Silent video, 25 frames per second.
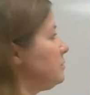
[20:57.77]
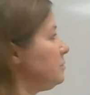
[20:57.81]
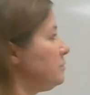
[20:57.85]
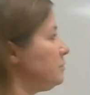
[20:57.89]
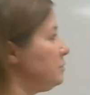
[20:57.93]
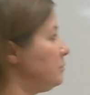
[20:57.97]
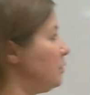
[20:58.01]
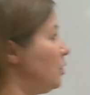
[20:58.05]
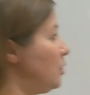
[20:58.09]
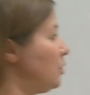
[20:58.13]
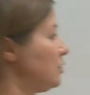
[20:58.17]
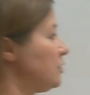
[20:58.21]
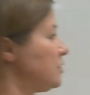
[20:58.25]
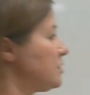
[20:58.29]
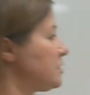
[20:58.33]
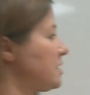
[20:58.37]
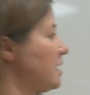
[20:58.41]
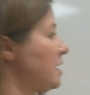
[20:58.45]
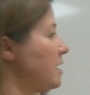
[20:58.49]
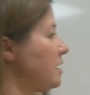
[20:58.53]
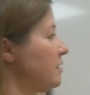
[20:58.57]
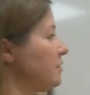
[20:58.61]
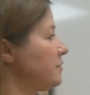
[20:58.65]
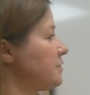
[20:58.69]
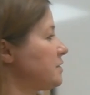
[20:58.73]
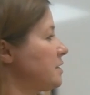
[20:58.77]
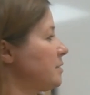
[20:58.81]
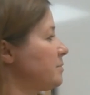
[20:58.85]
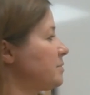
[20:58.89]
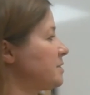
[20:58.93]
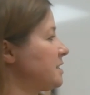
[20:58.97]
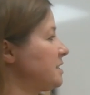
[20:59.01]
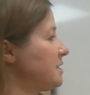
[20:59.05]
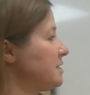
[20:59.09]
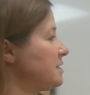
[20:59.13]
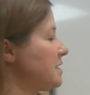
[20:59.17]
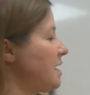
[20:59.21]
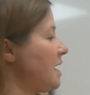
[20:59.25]
moles of
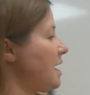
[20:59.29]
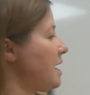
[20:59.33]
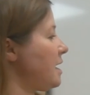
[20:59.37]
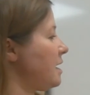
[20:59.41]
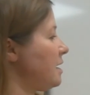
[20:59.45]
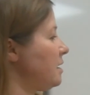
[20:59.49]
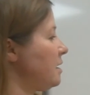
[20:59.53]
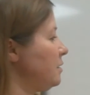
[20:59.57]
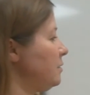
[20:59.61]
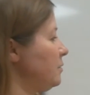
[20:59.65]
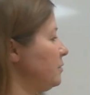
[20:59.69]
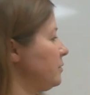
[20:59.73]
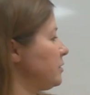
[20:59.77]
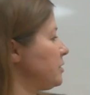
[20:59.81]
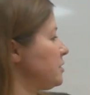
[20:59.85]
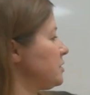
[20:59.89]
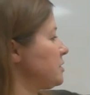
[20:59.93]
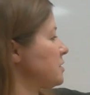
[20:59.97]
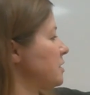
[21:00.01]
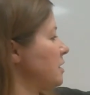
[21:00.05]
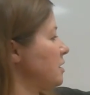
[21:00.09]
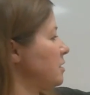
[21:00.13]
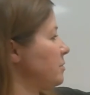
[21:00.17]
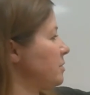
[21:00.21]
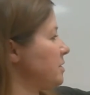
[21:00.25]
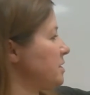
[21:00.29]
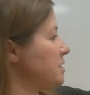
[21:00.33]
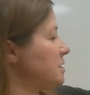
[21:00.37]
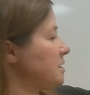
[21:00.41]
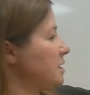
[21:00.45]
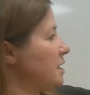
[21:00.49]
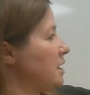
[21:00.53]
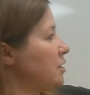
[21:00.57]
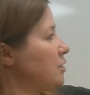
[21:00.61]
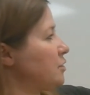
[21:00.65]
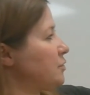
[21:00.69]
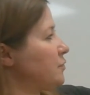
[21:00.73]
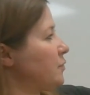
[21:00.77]
substance A, which is going to be
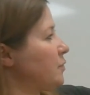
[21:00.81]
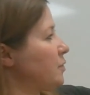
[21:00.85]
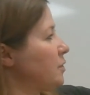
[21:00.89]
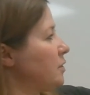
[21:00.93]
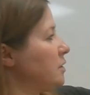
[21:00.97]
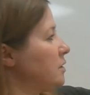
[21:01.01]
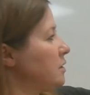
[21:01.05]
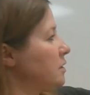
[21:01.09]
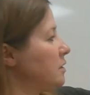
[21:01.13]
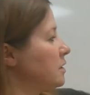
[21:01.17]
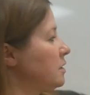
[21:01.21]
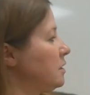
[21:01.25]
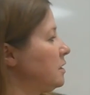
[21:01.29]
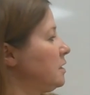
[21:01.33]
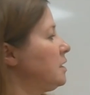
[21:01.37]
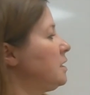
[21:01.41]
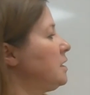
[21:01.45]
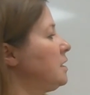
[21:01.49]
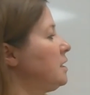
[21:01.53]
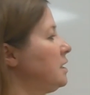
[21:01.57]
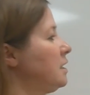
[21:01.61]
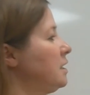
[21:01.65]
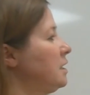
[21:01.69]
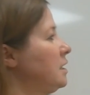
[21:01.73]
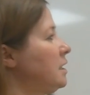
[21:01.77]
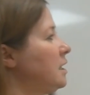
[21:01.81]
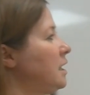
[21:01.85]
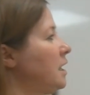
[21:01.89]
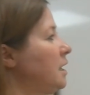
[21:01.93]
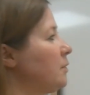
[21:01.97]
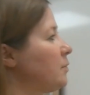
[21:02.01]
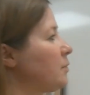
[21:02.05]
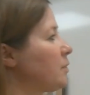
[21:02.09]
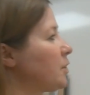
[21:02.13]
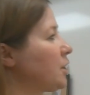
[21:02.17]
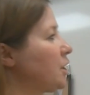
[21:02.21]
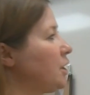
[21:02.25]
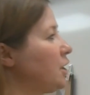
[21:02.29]
CH4.
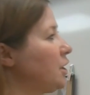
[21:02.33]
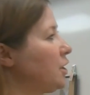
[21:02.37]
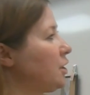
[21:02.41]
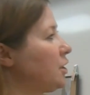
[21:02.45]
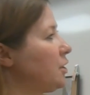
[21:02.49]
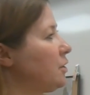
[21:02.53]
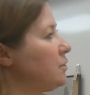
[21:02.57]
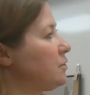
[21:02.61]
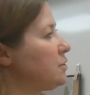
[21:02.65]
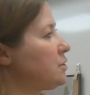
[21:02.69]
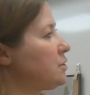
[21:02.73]
And we're going to go